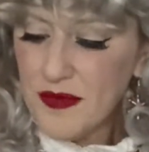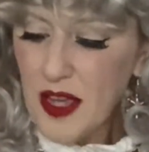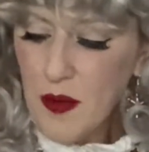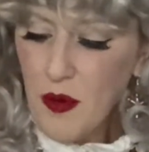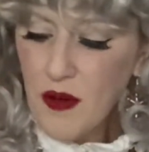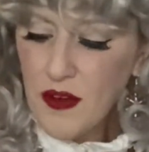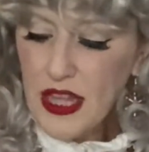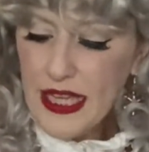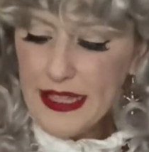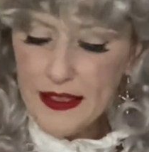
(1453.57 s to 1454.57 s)
Up over the
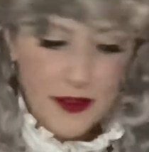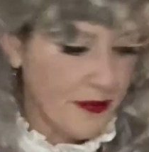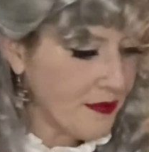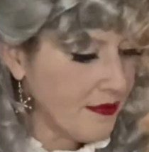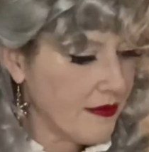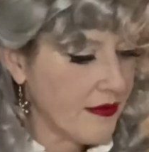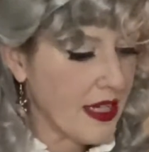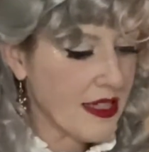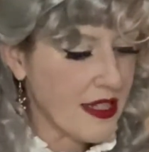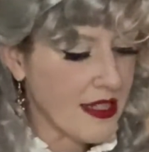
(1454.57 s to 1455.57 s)
hill, as
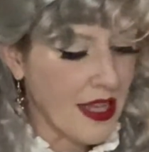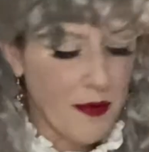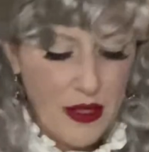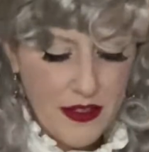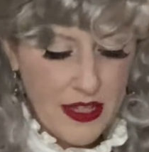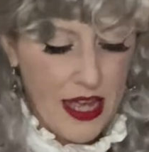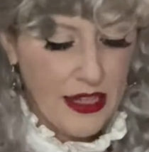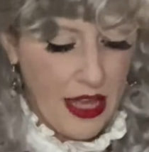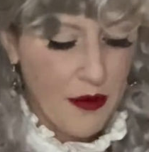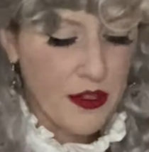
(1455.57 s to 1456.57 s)
the sleigh bells got
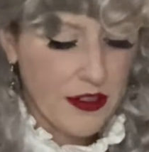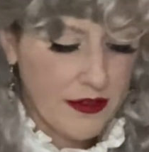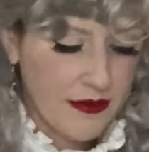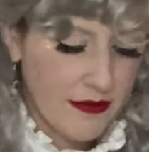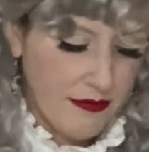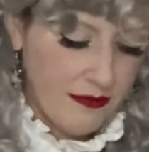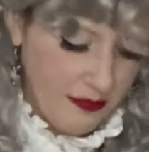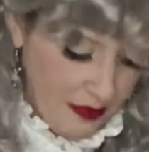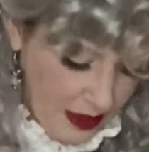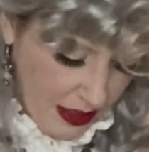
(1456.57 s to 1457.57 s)
louder,
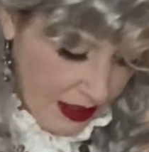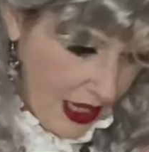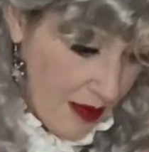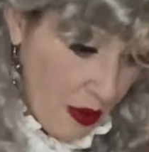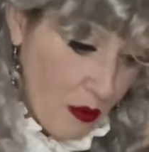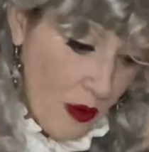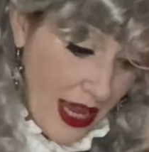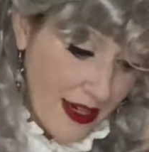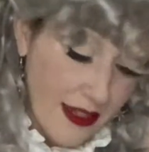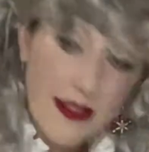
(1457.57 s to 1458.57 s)
came a red
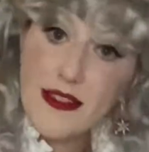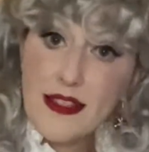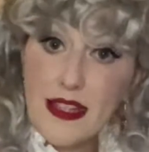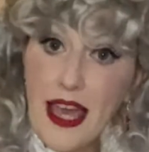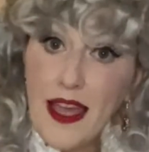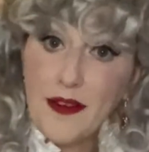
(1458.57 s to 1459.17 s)
sleigh.